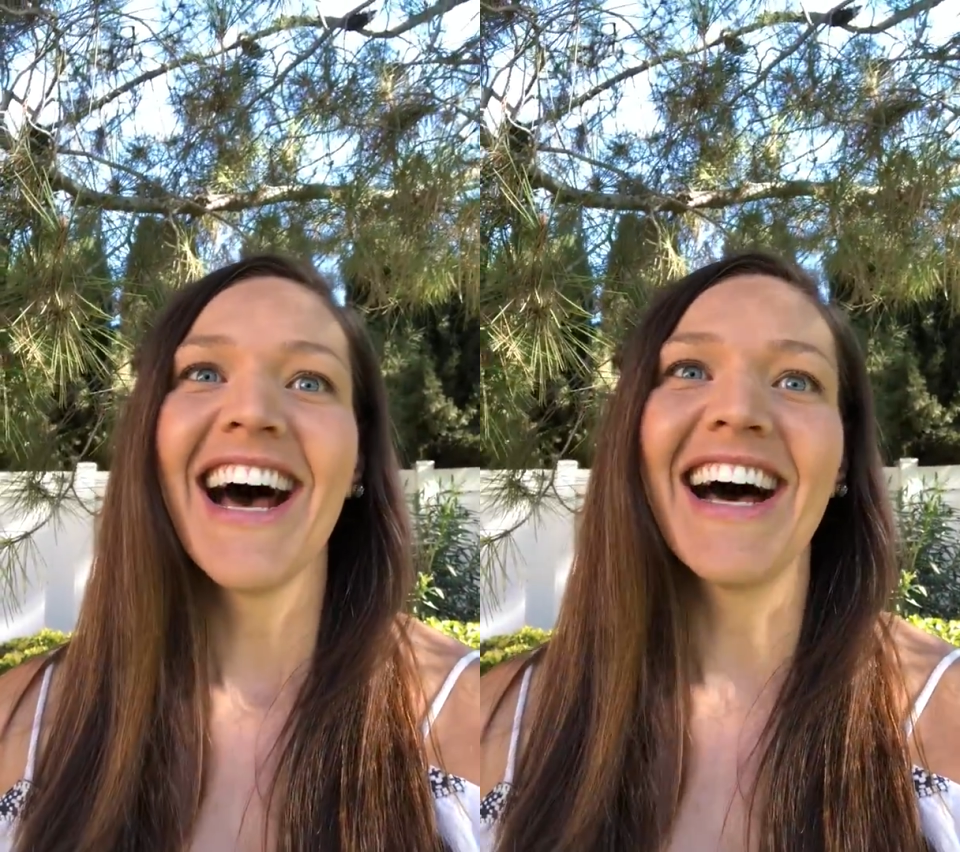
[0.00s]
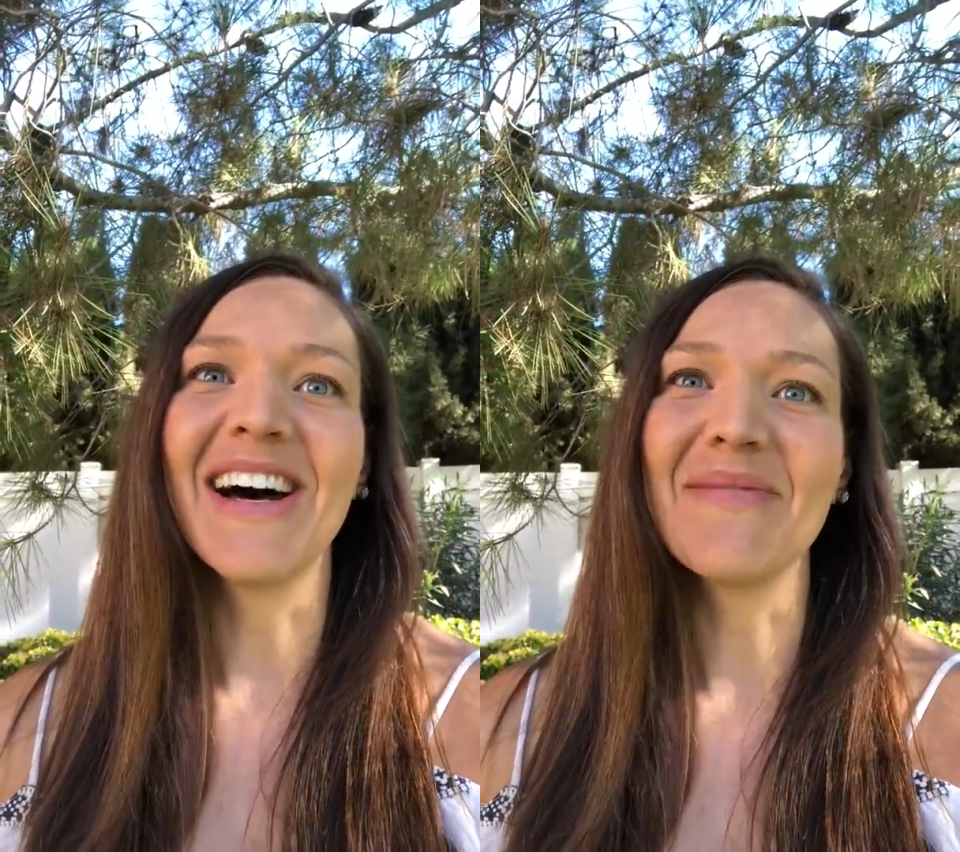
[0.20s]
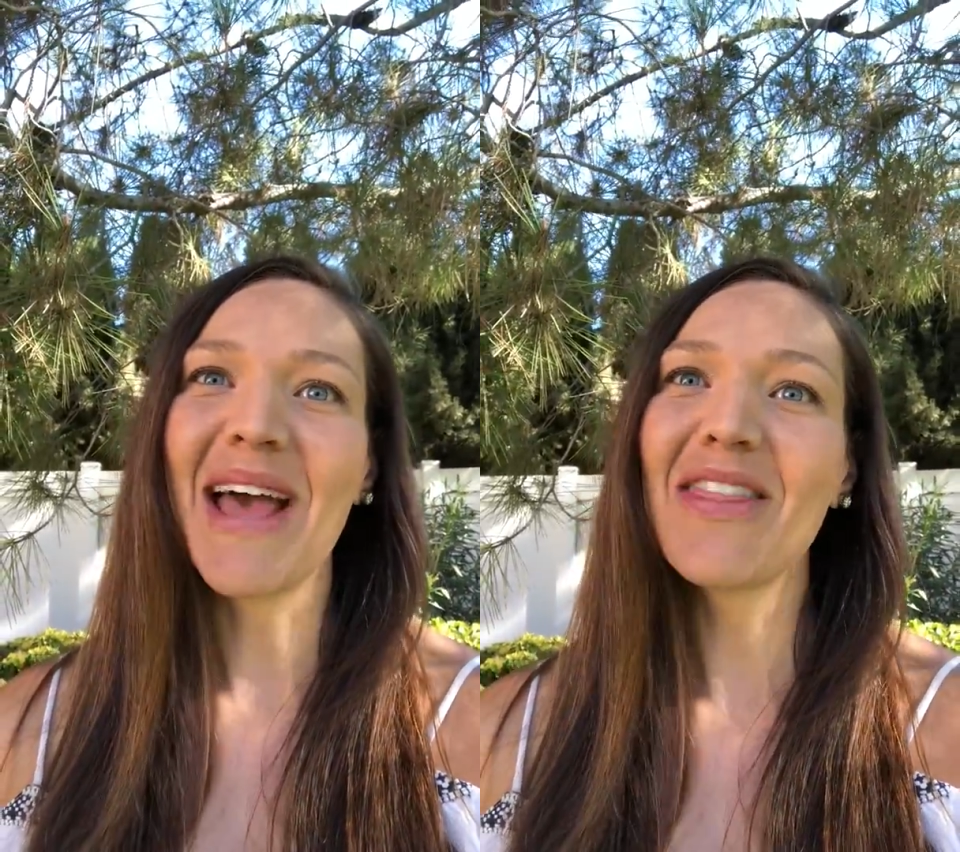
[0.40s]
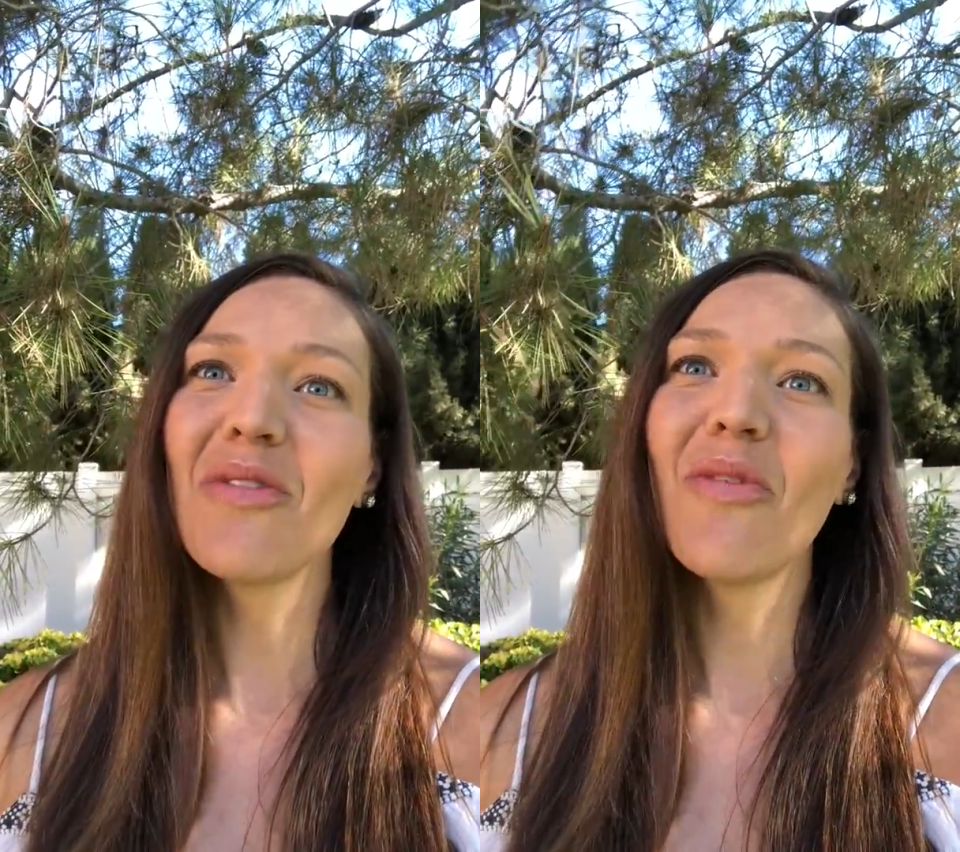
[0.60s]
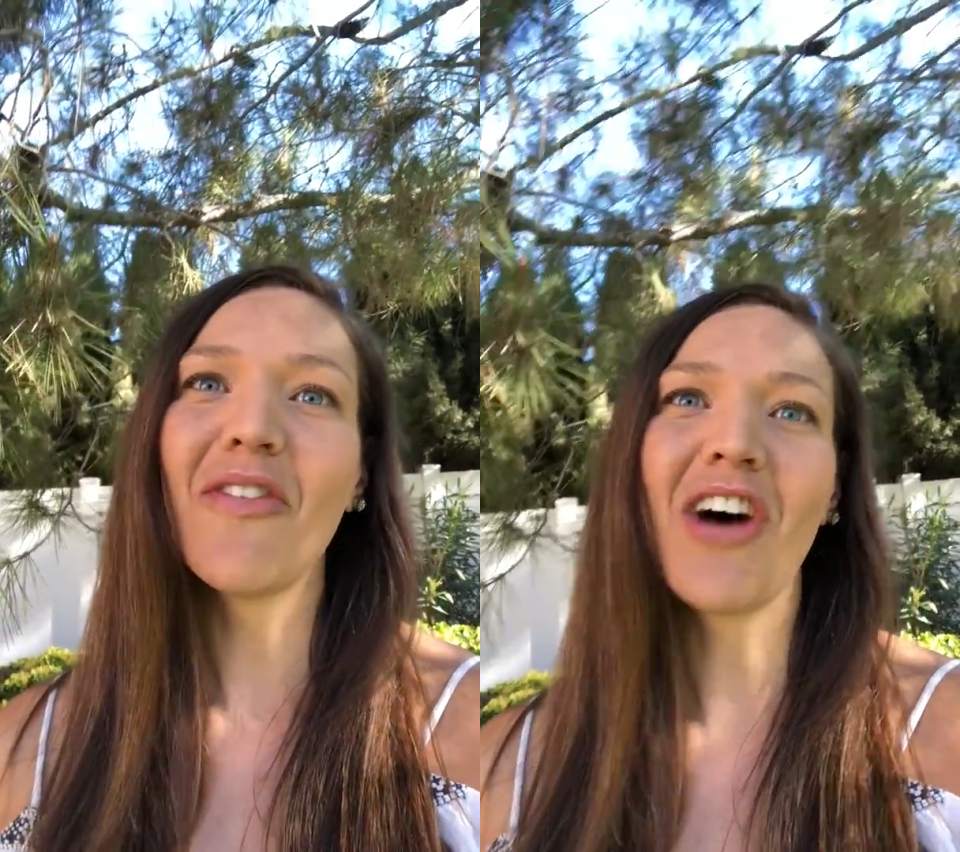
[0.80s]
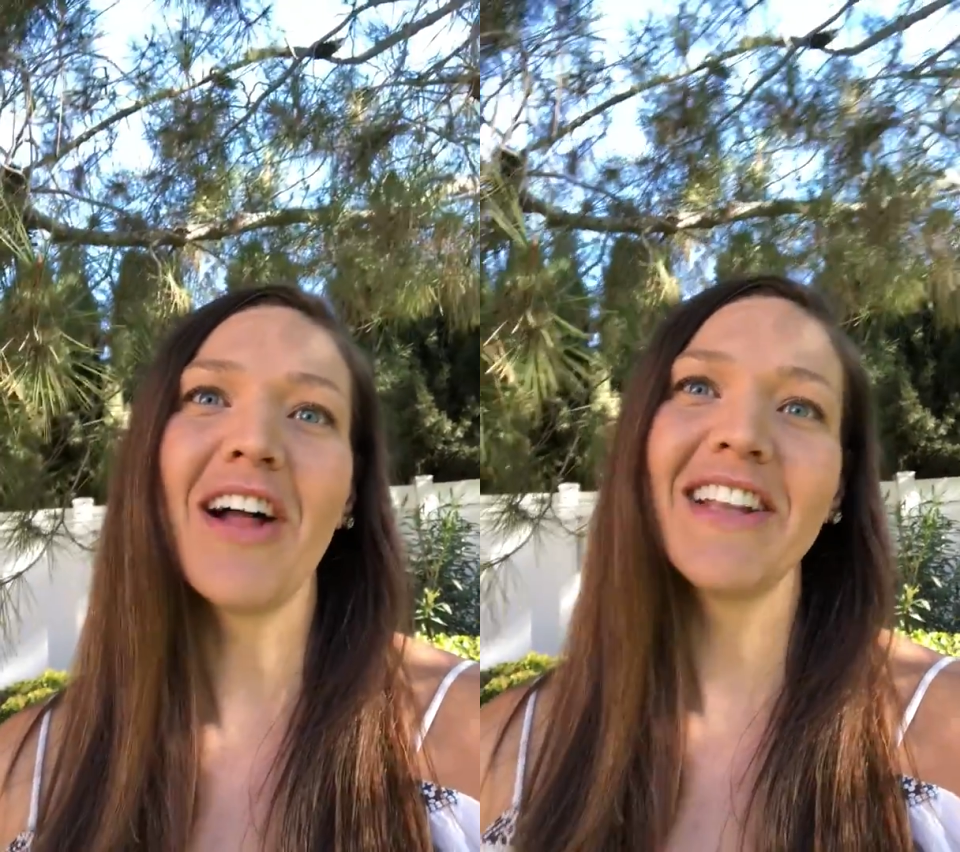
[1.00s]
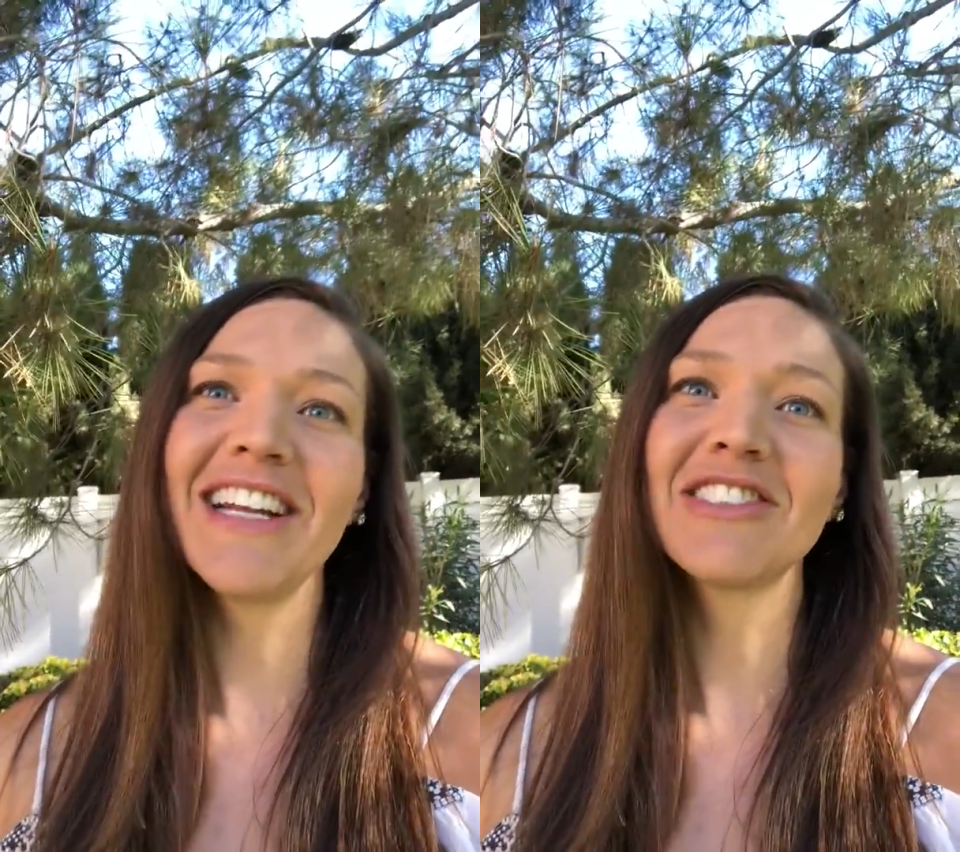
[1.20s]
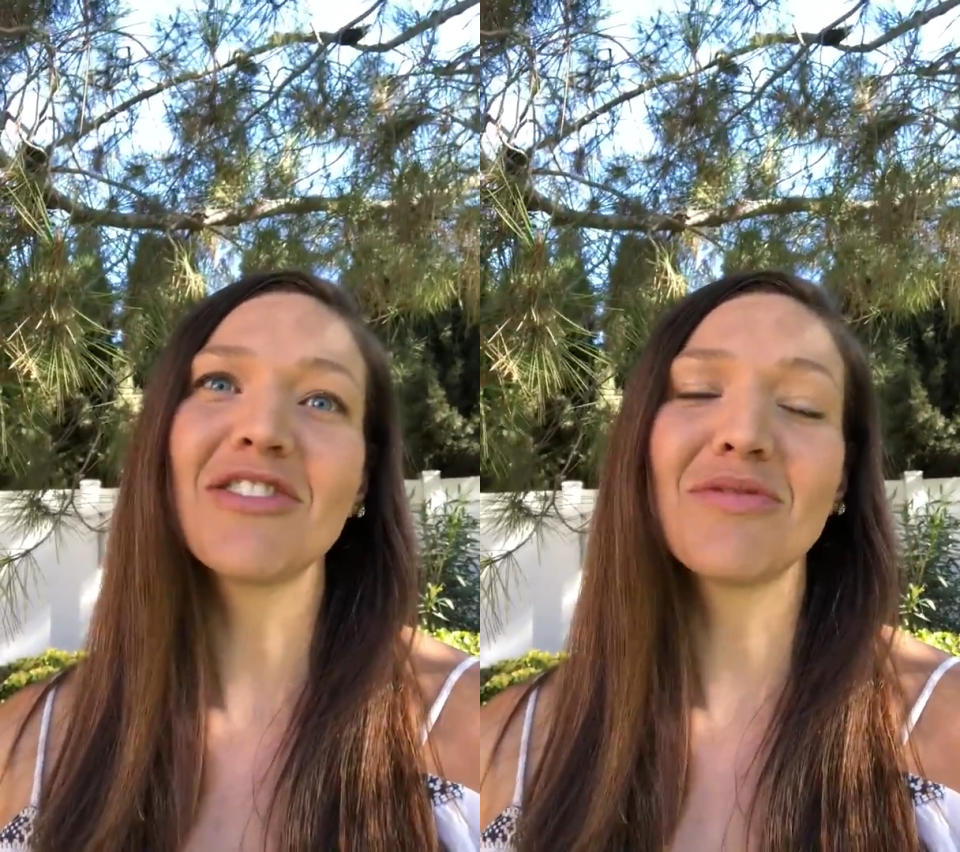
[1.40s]
Um, and the
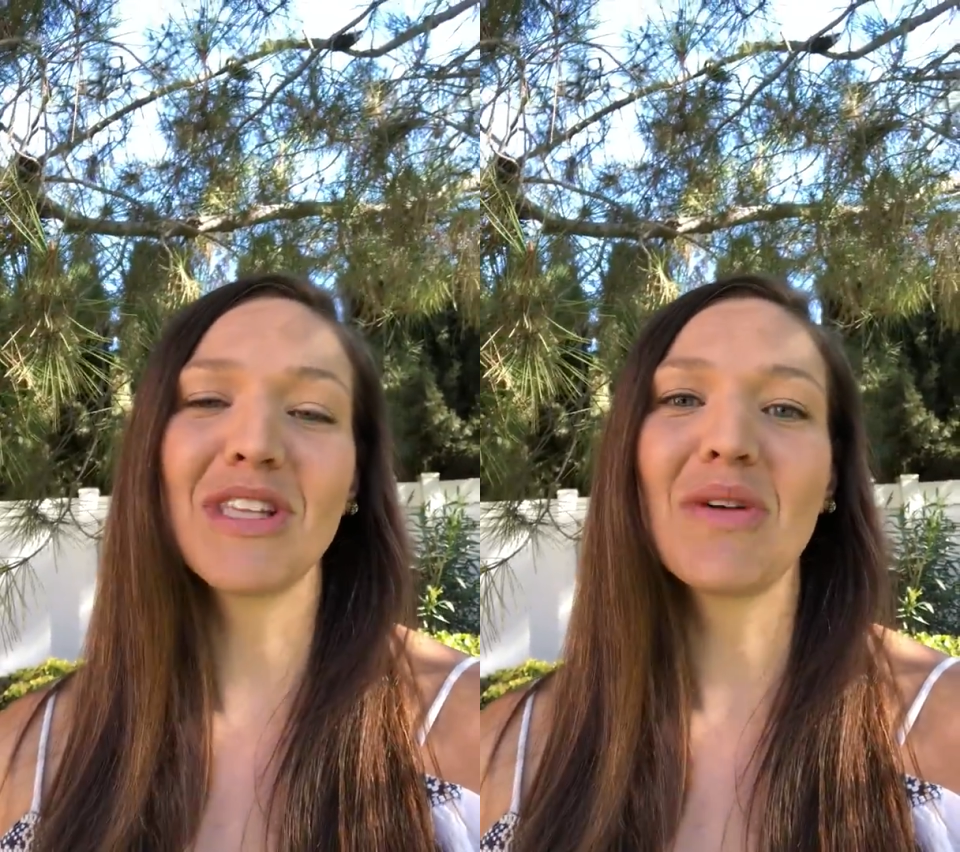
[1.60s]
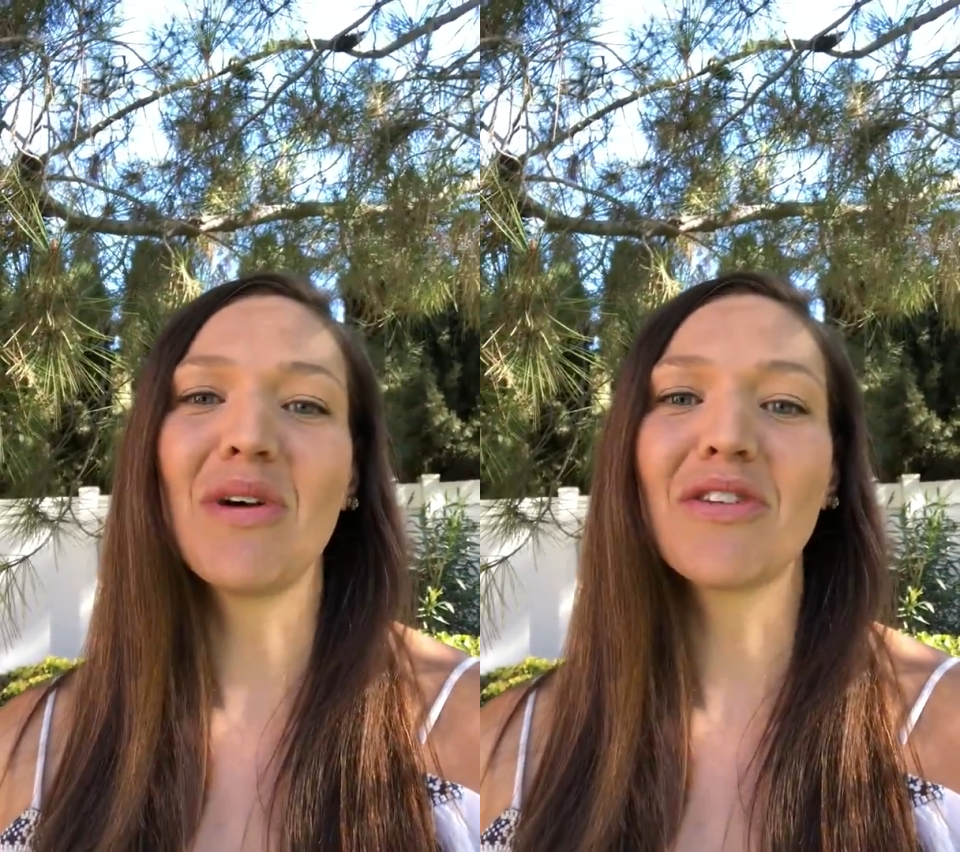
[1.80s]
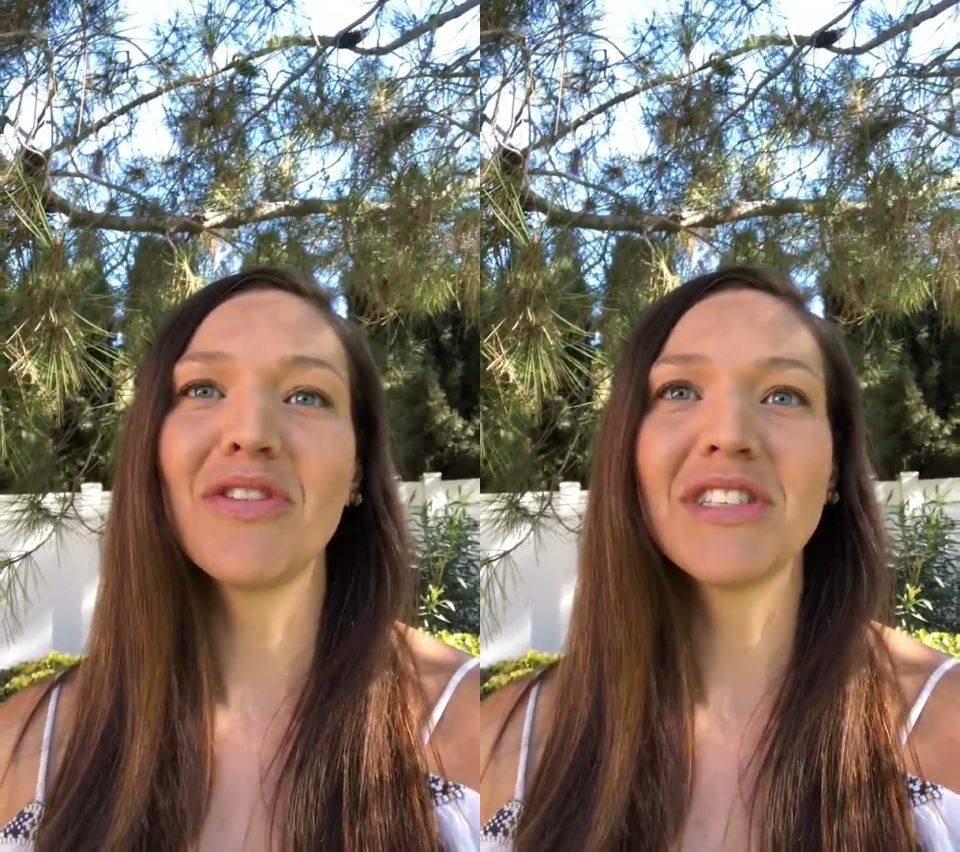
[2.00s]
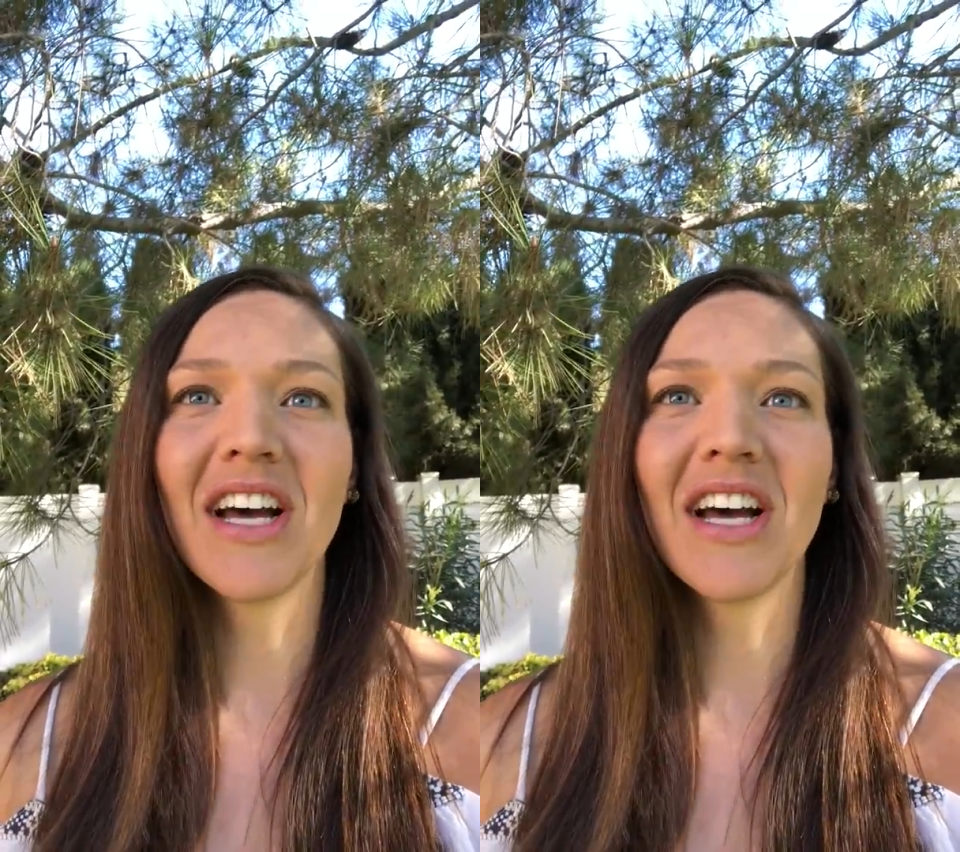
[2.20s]
holidays are a really wonderful